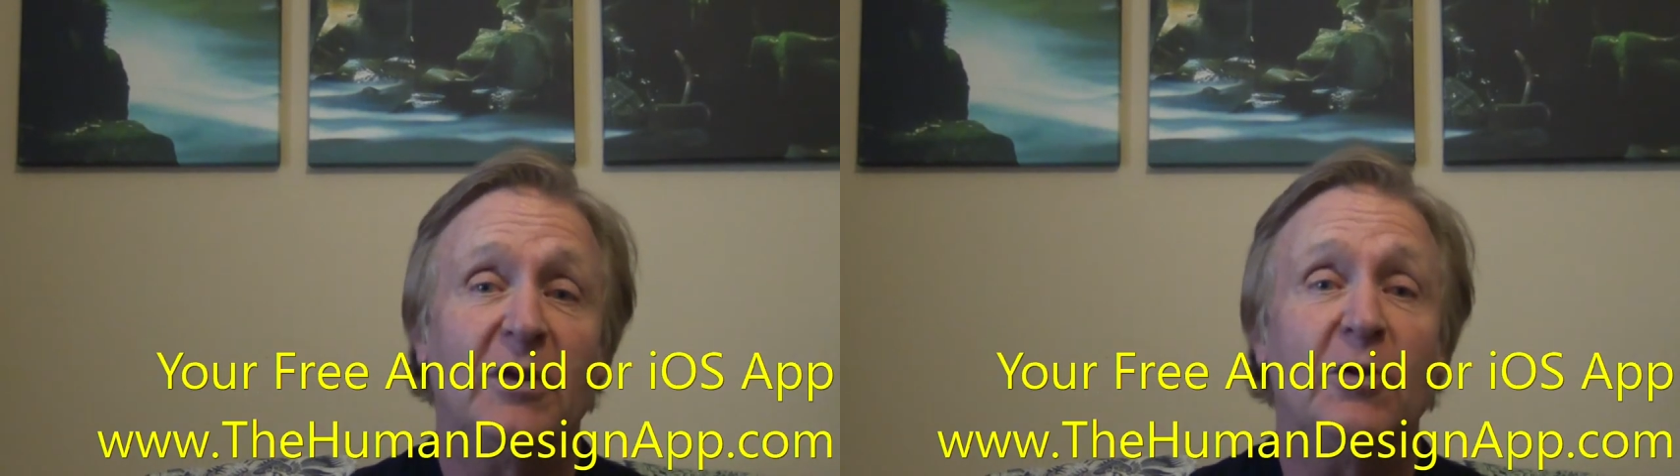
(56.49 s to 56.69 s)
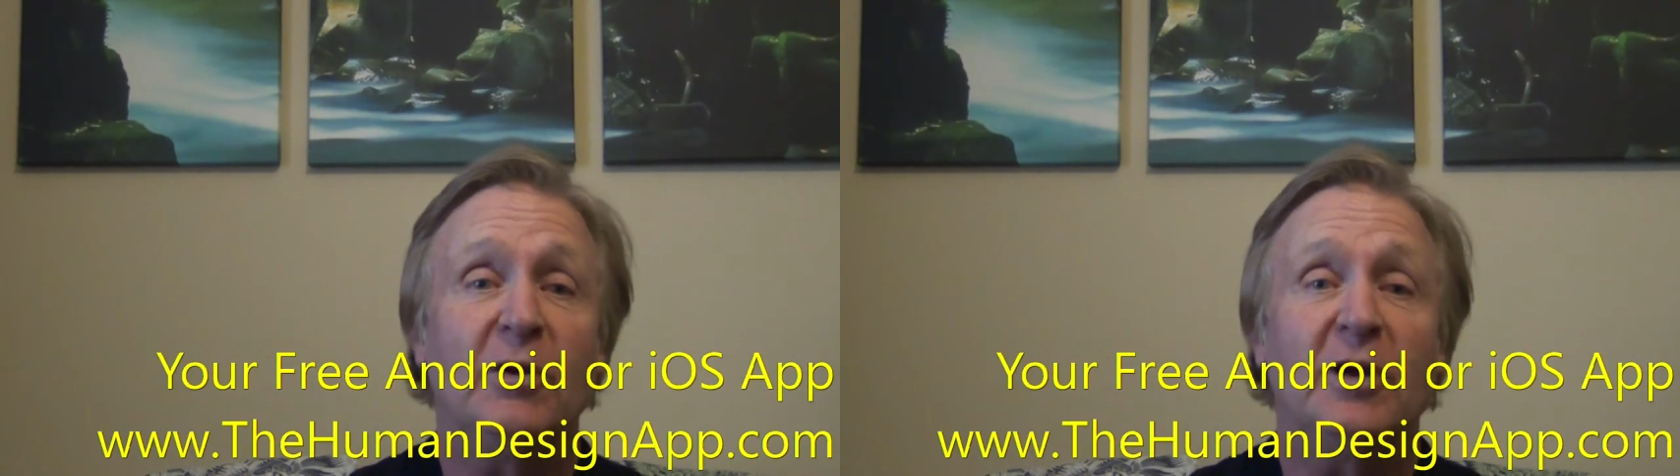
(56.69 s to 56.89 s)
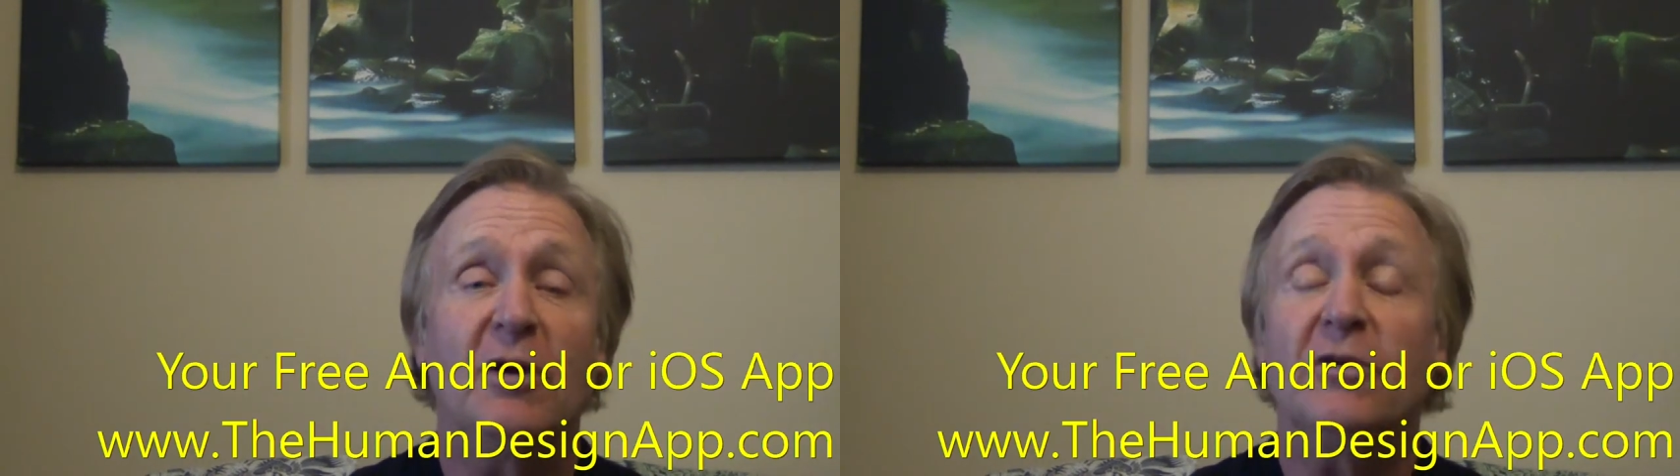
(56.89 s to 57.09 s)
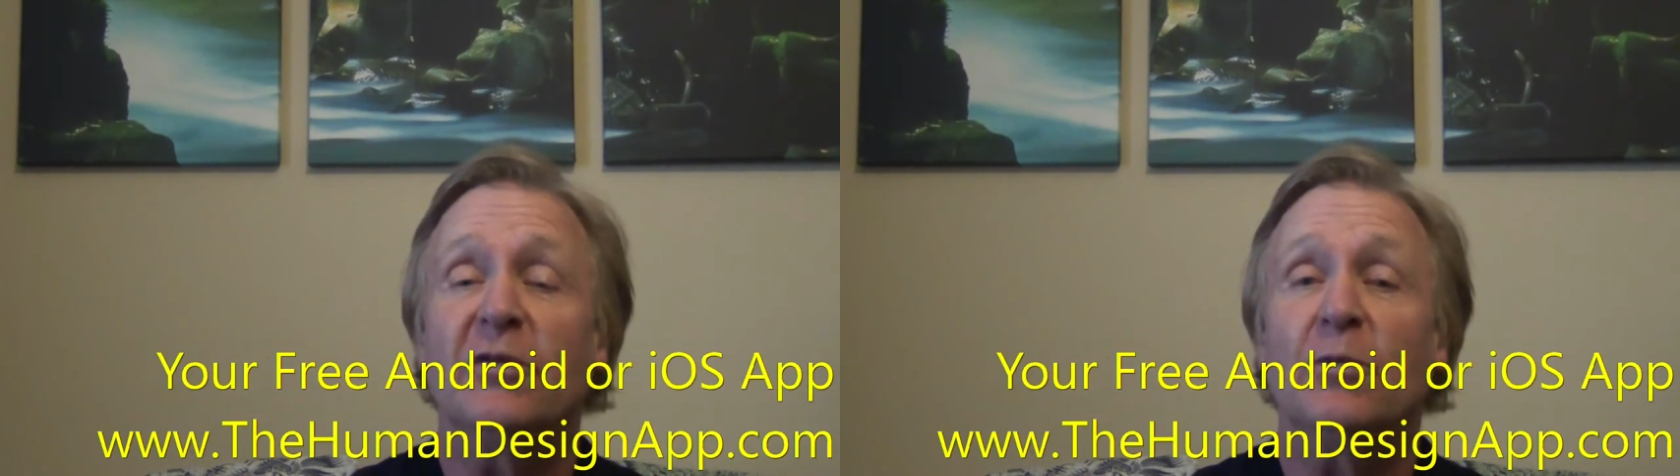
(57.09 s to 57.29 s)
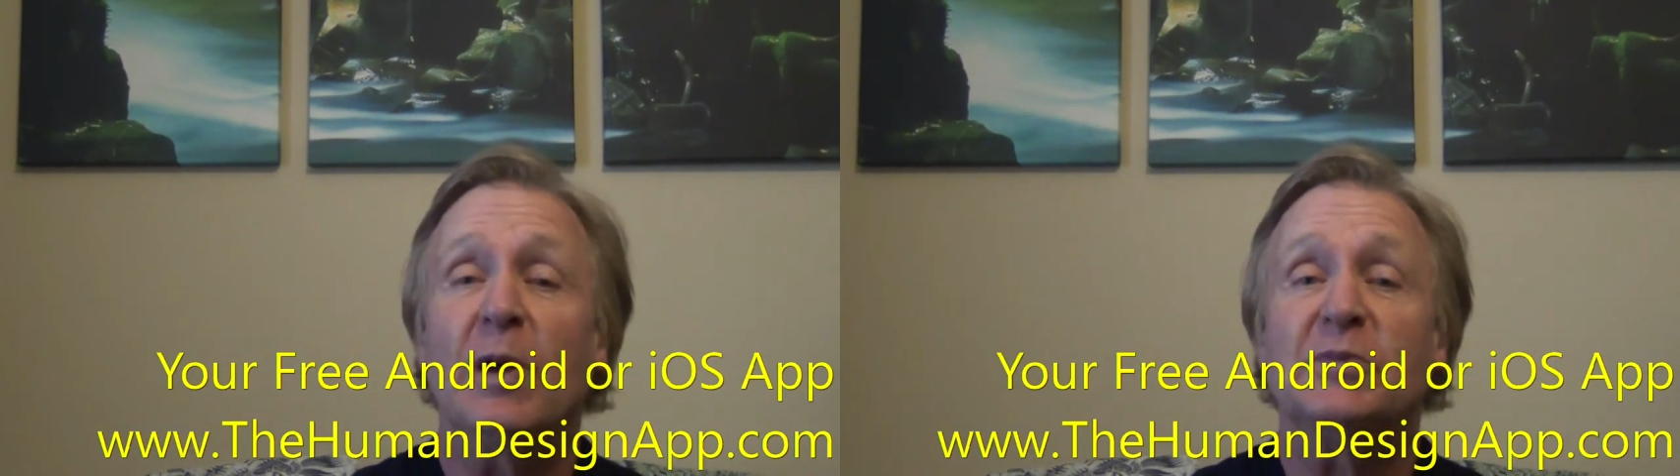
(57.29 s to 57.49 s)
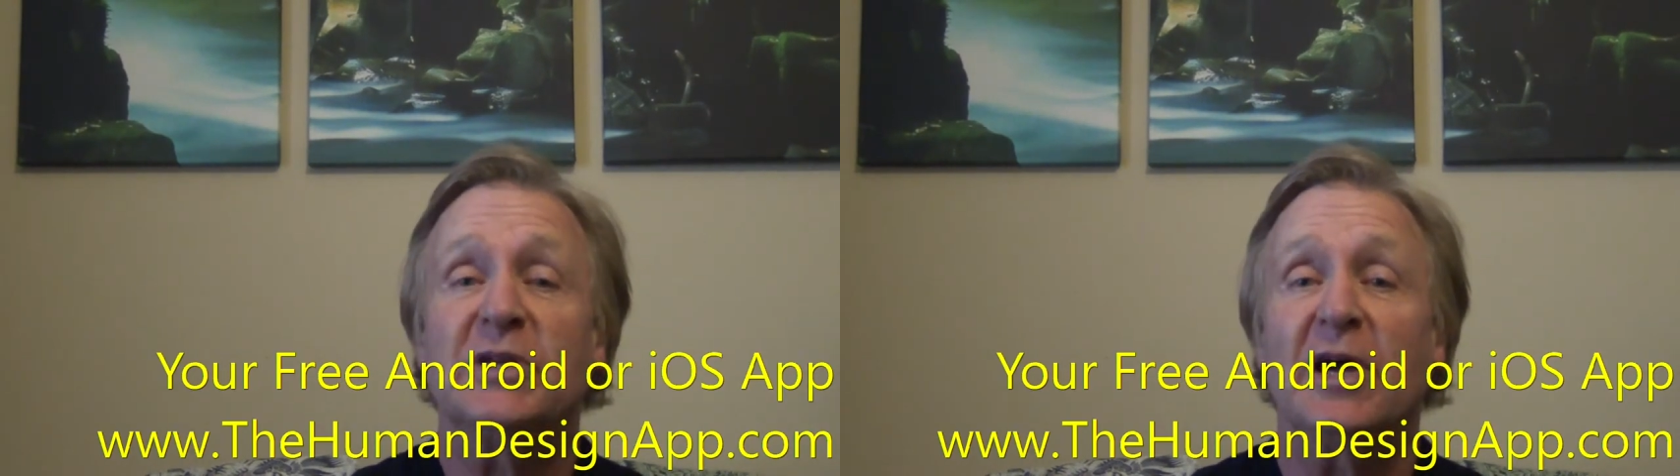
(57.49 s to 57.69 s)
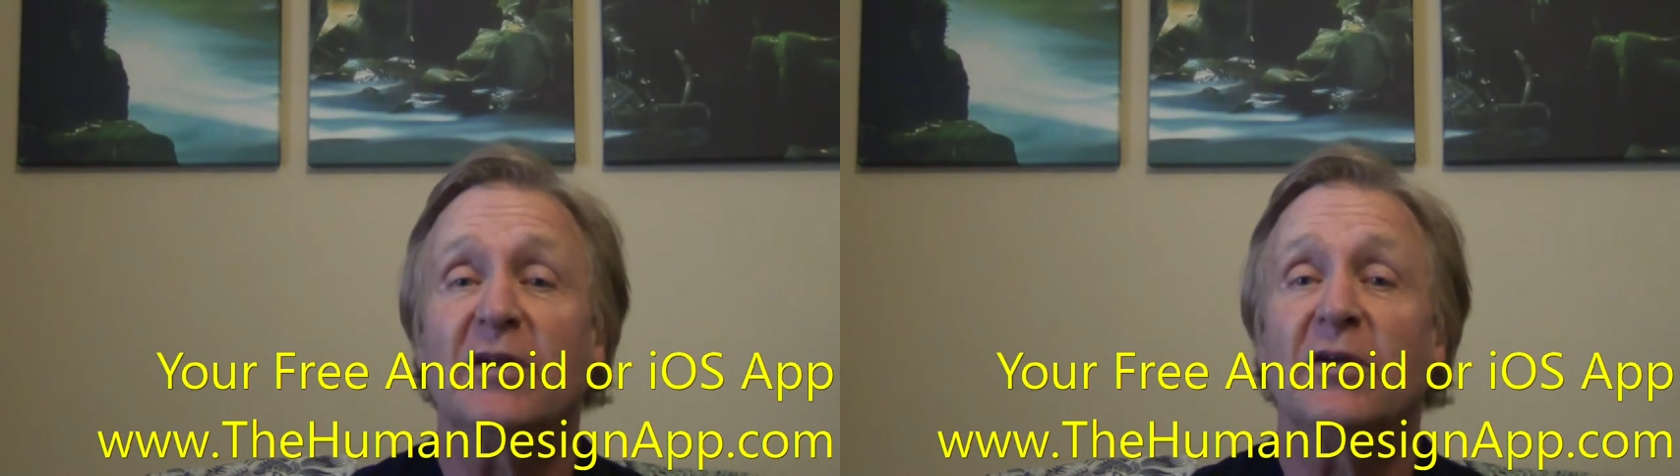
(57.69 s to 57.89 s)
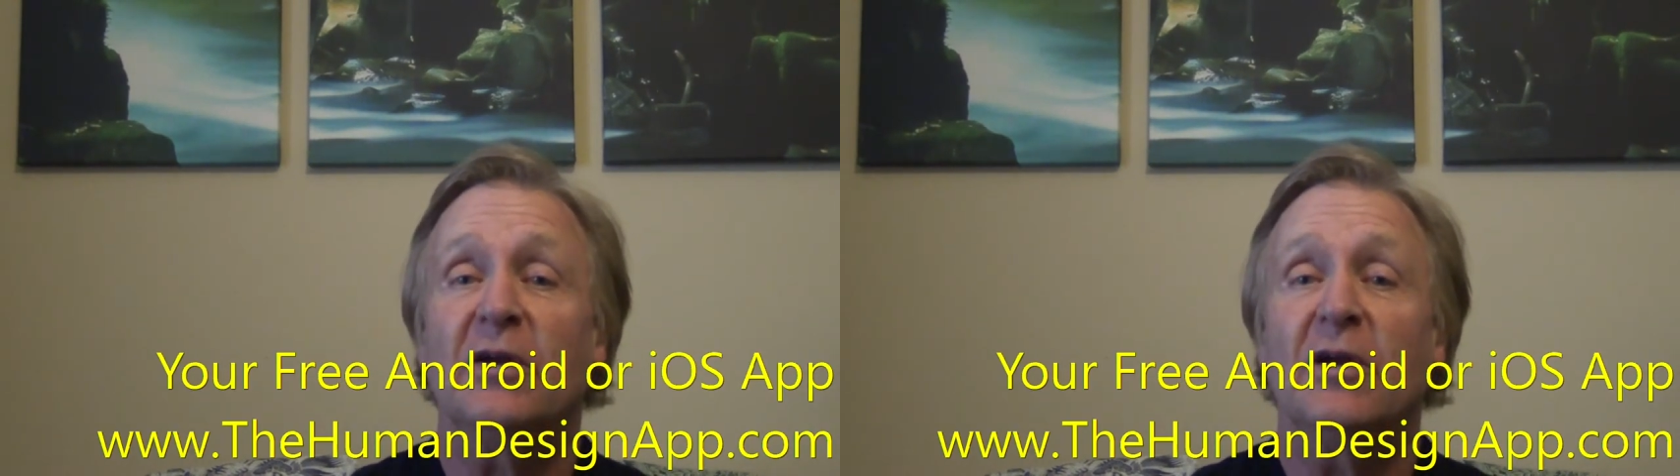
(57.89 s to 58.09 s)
you can go to the website